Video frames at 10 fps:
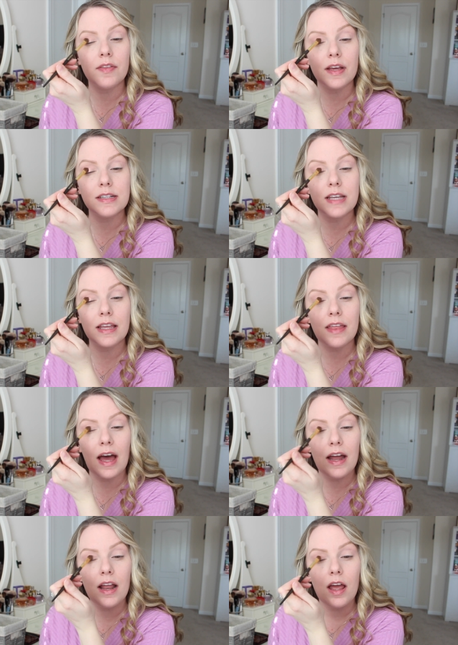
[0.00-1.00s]
or things like
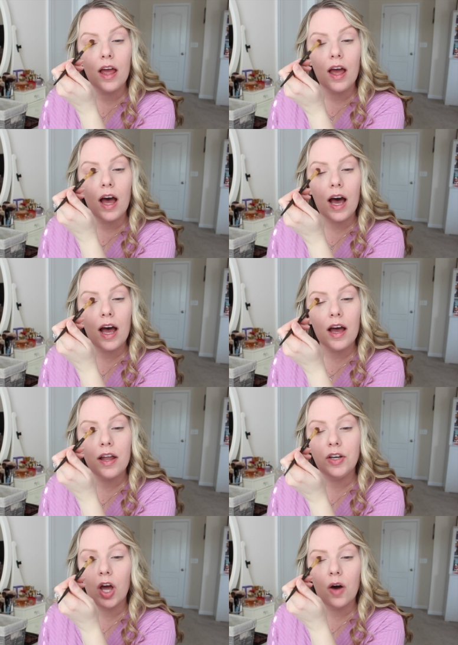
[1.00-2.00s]
that?
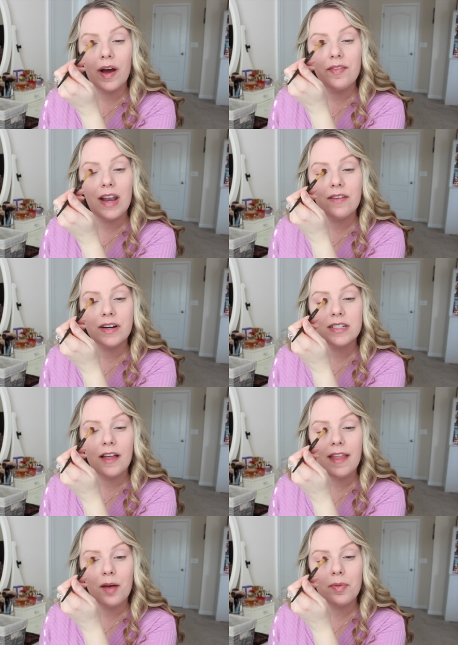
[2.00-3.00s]
Uh, no, I've never
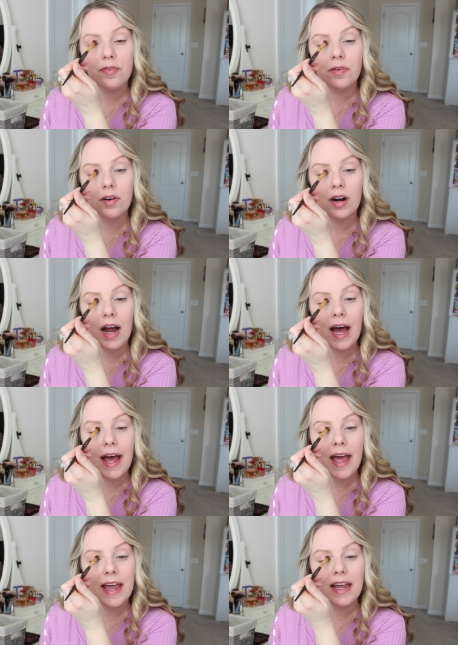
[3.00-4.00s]
done that before.
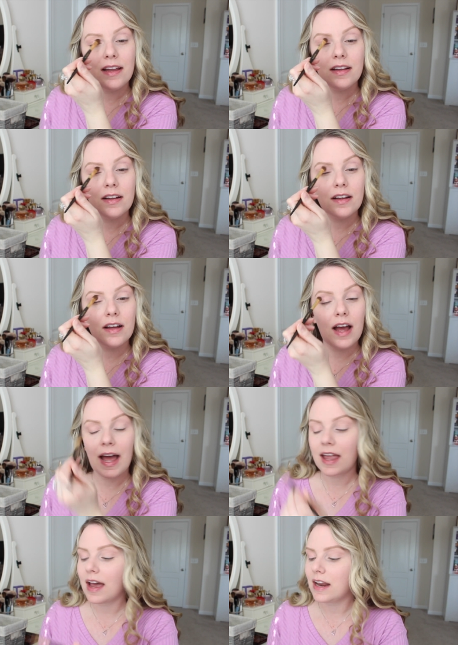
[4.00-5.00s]
I,
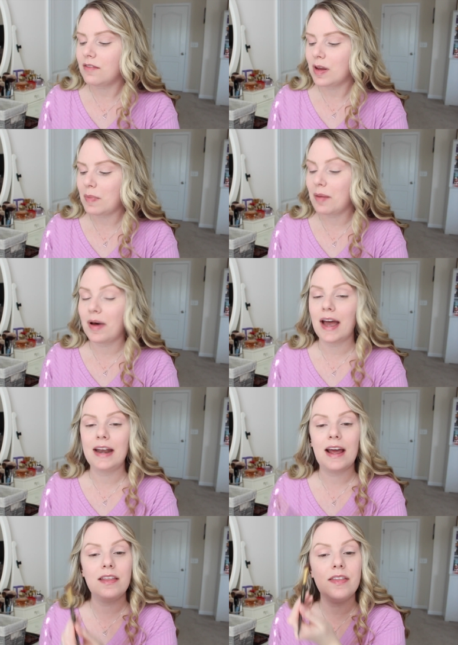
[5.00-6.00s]
I kind of, in my
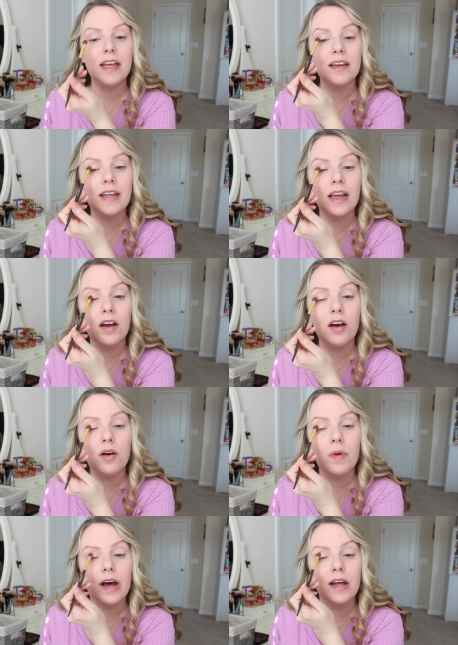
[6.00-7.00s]
mind, I think like,
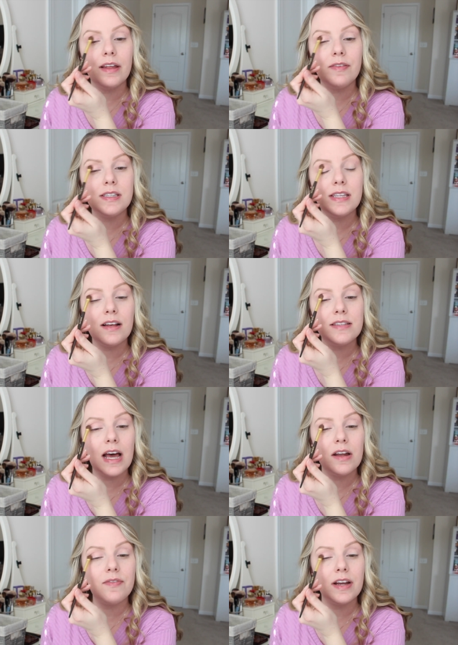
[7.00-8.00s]
oh well, if it sells
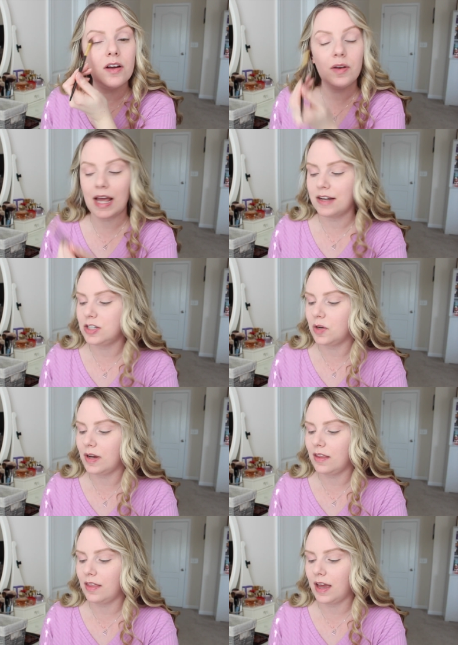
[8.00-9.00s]
out, if I don't get to
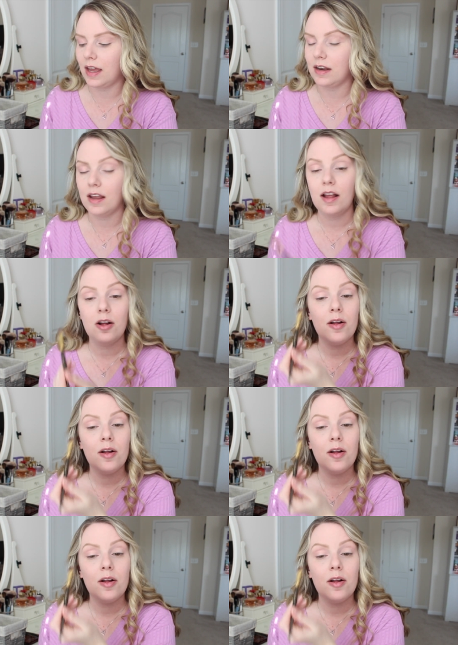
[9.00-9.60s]
it, then